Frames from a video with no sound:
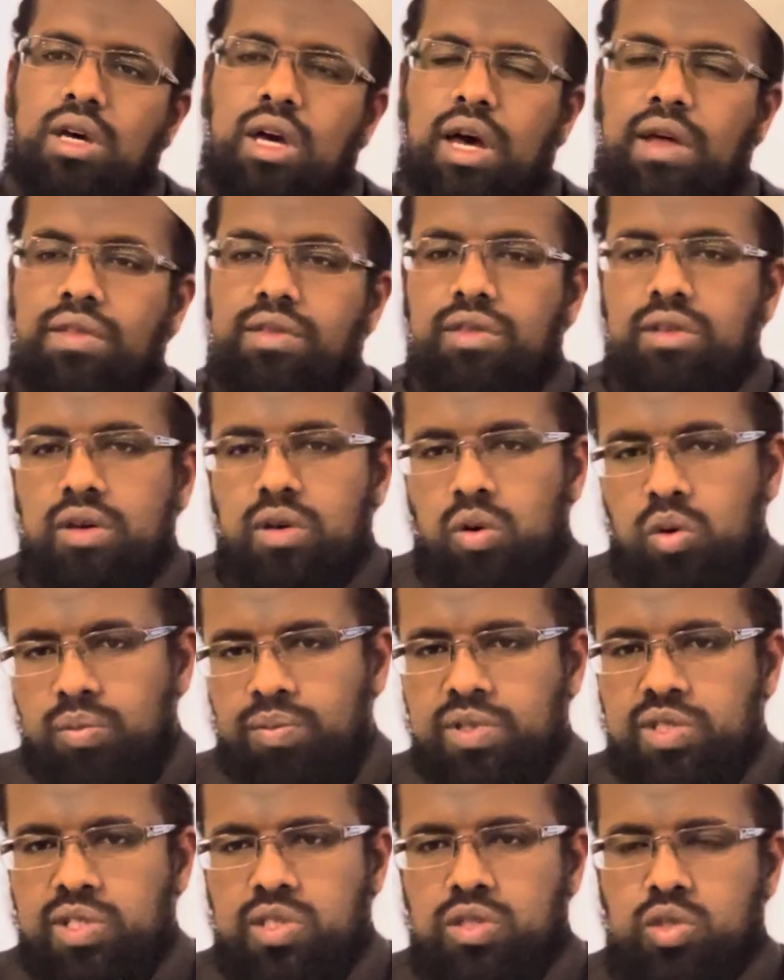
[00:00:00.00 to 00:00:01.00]
And the
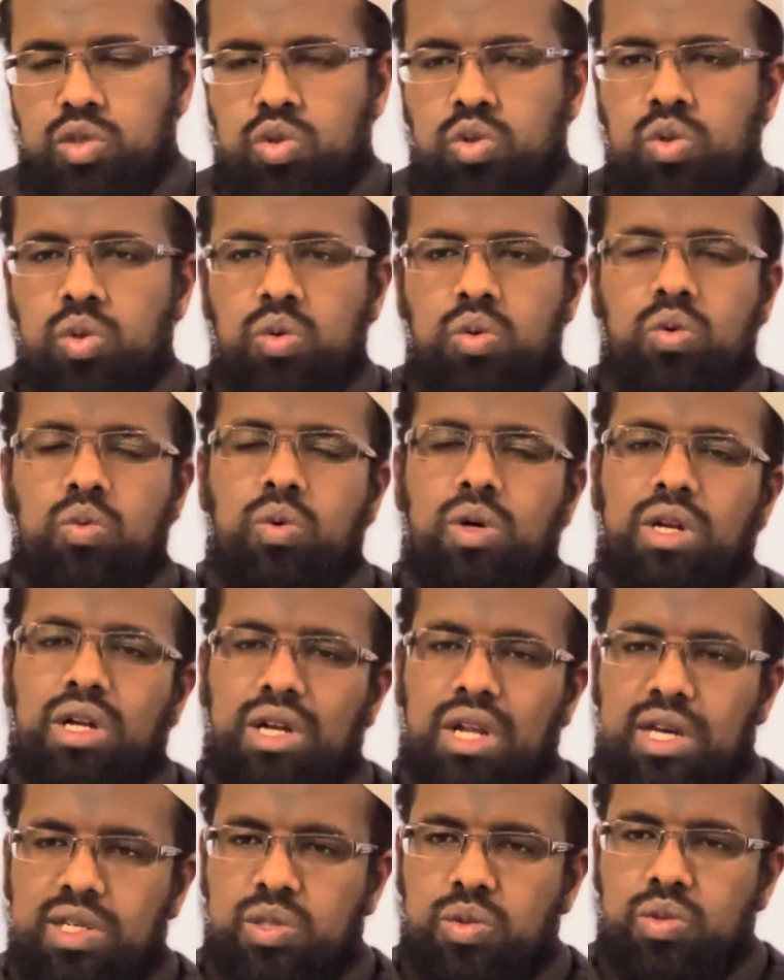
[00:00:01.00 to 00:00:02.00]
opposite is true. When
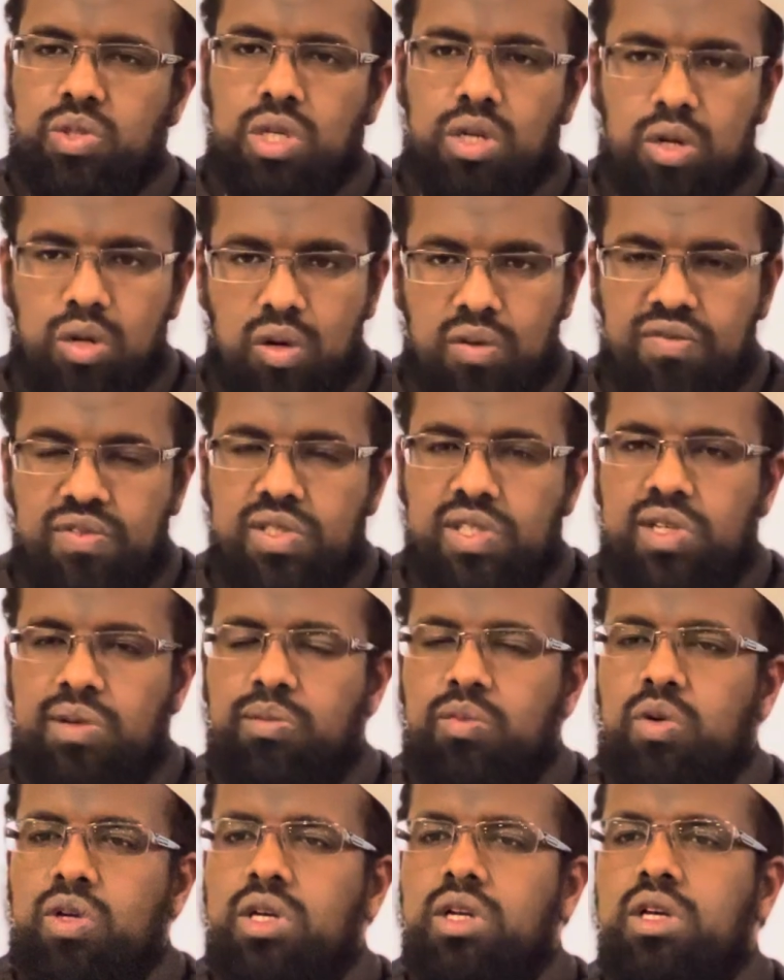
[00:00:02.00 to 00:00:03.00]
Allah Azza wa Jalla loves
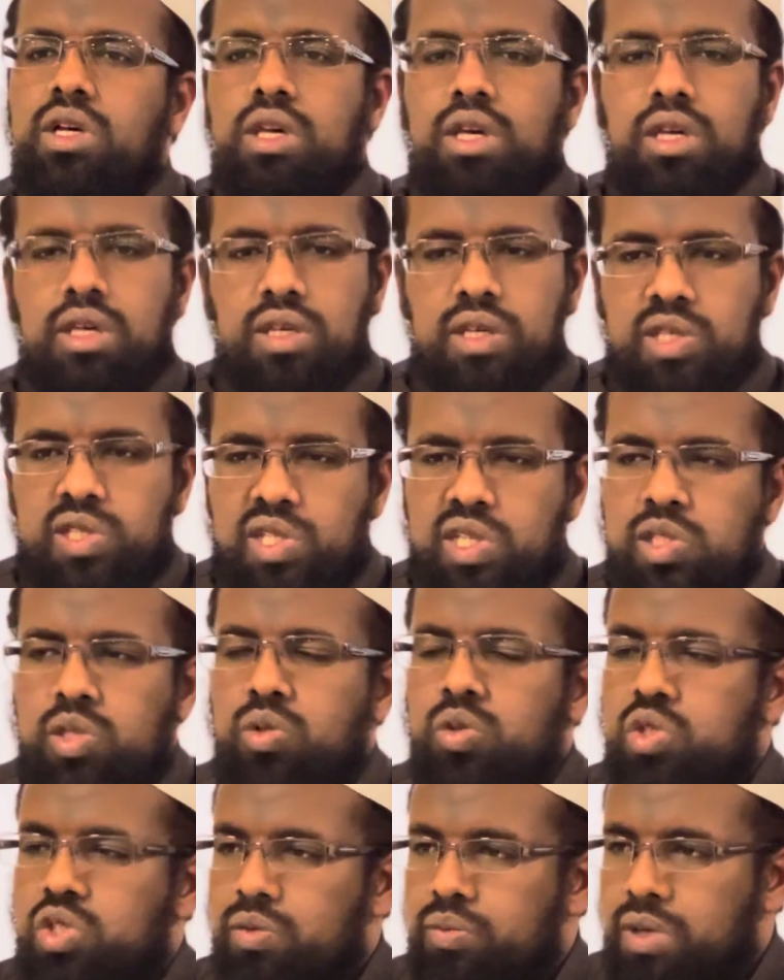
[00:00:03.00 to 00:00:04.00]
someone, he says
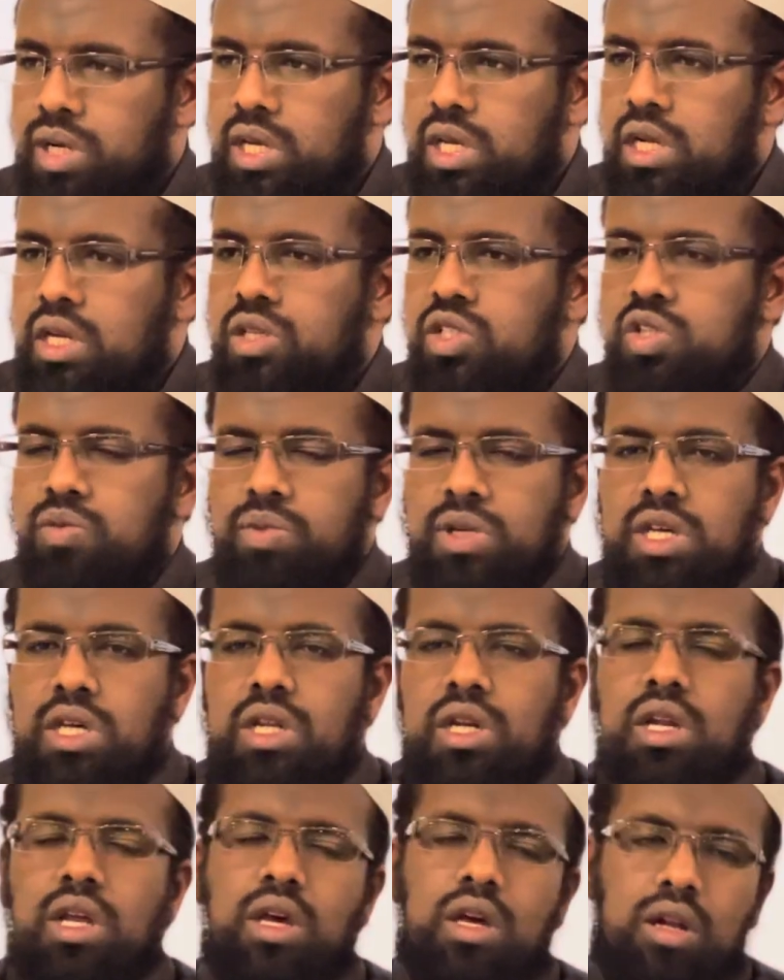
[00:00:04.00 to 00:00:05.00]
to Jibreel,
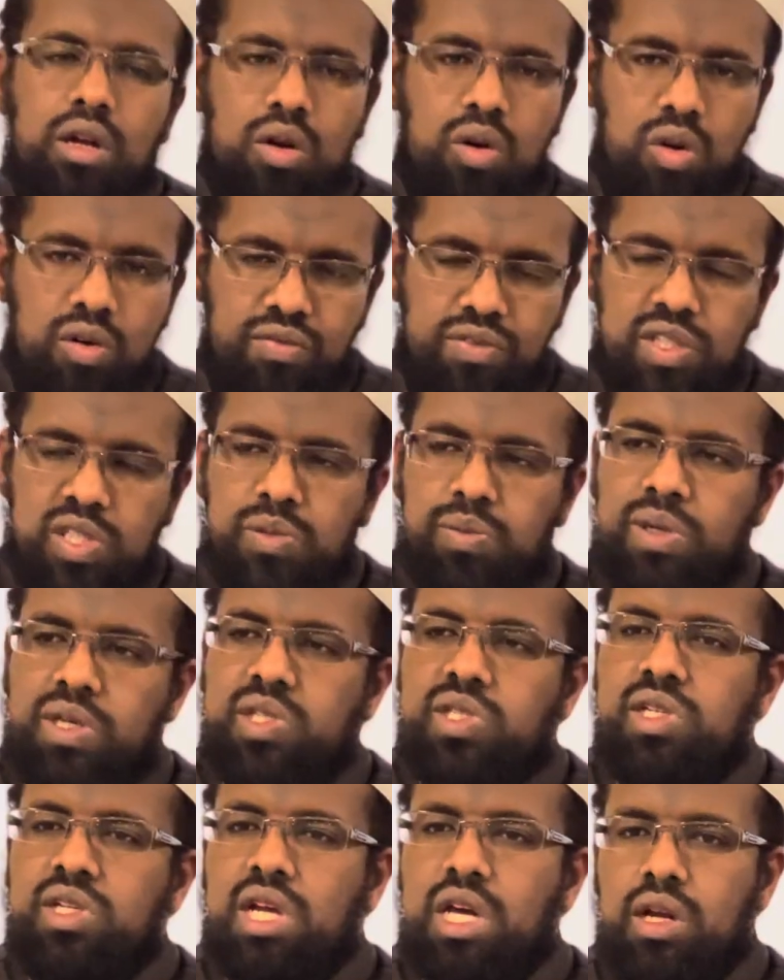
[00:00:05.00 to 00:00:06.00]
Jibreel, love this
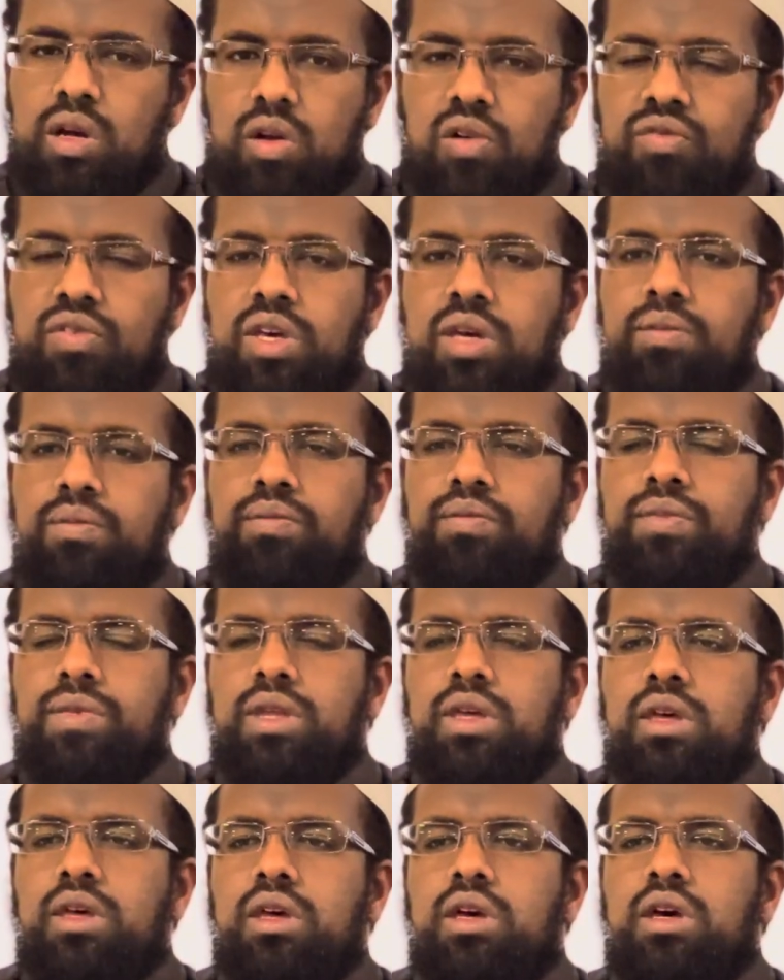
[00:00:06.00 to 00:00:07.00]
person, I love him.
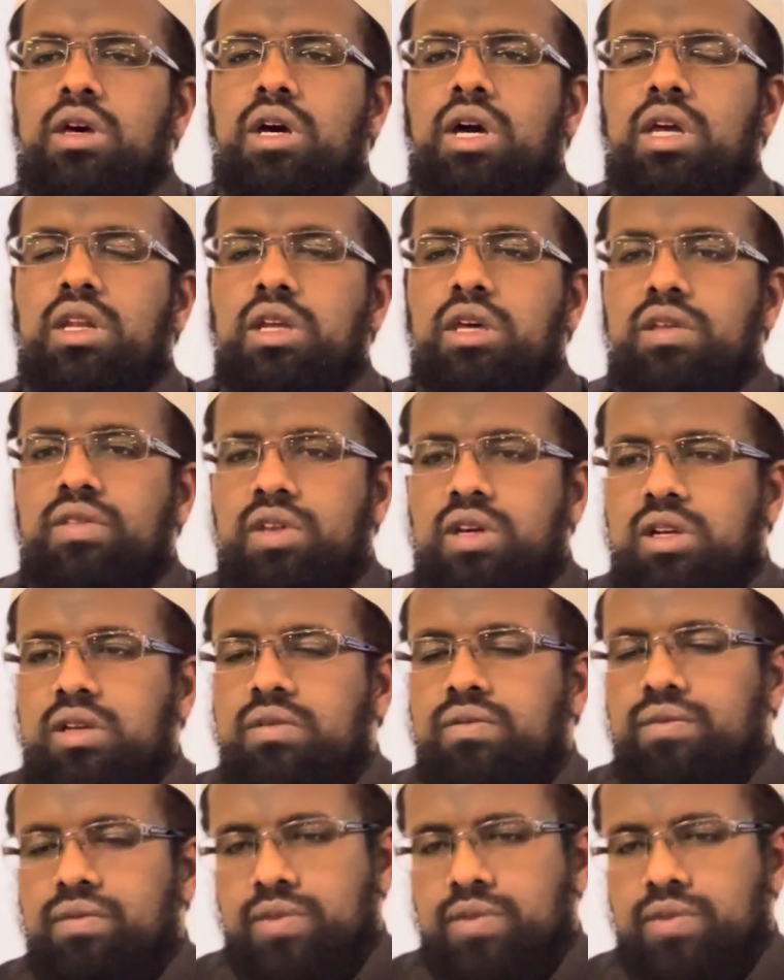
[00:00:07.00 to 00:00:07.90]
And he then